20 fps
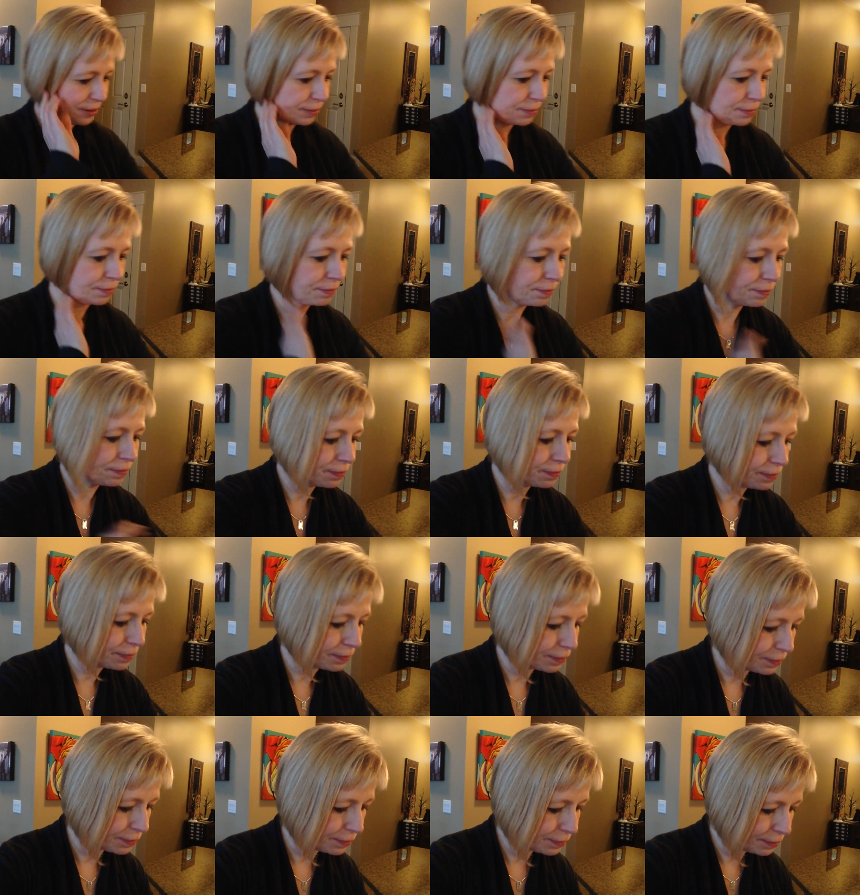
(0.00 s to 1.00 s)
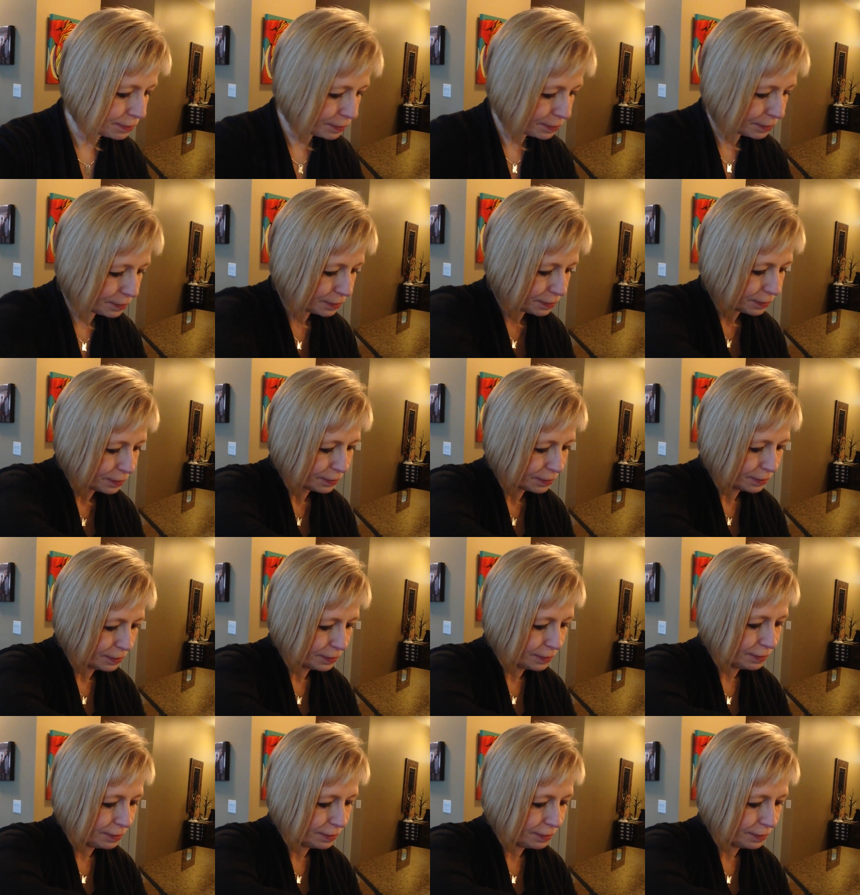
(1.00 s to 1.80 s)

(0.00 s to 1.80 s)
(silence)